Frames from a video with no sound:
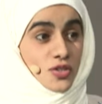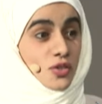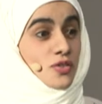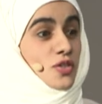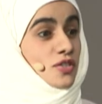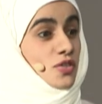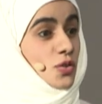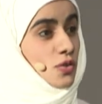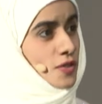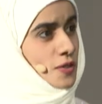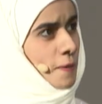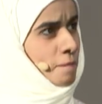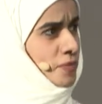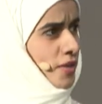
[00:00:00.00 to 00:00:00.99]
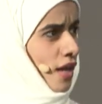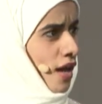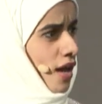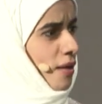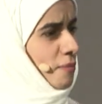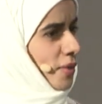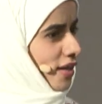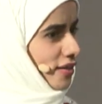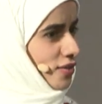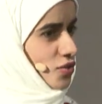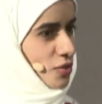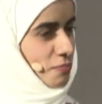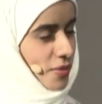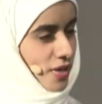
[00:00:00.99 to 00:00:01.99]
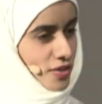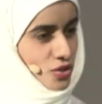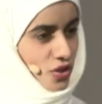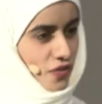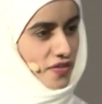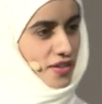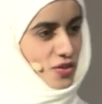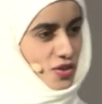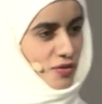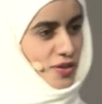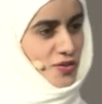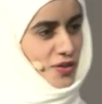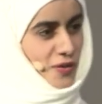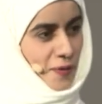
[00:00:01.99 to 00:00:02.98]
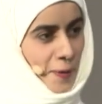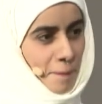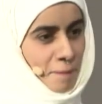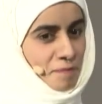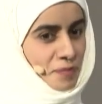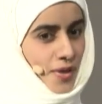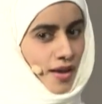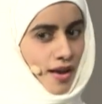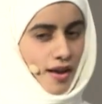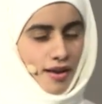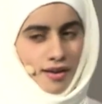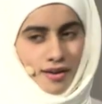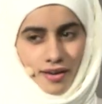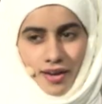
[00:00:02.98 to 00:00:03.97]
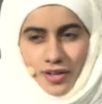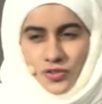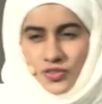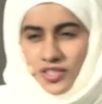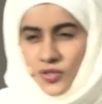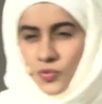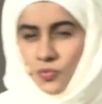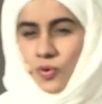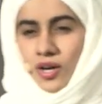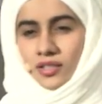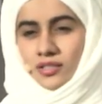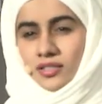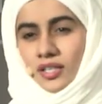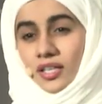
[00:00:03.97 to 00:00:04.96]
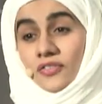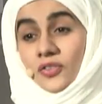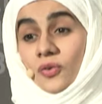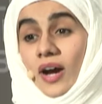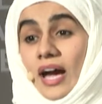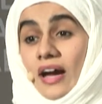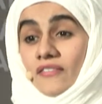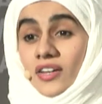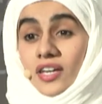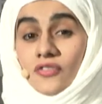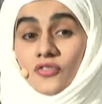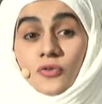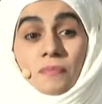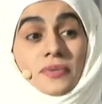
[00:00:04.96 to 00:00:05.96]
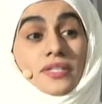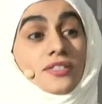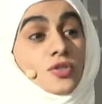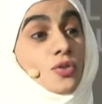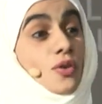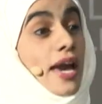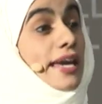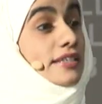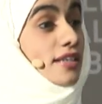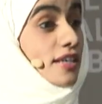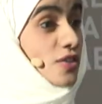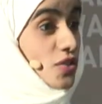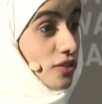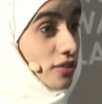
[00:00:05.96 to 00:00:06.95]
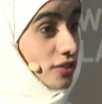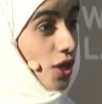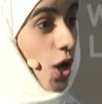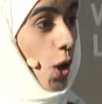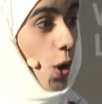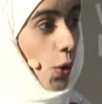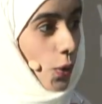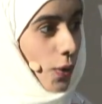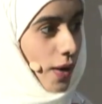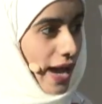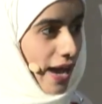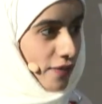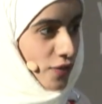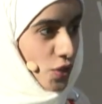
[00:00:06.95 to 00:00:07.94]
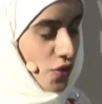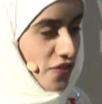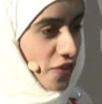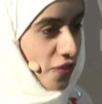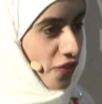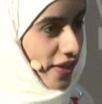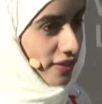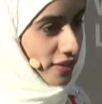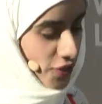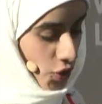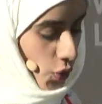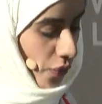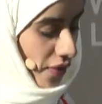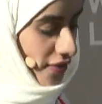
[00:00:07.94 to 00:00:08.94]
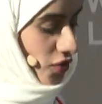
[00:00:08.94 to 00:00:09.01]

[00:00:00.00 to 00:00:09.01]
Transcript: constitutes a major part of the territory. Uh, I just wonder if you have ever been to a desert or have you ever felt you were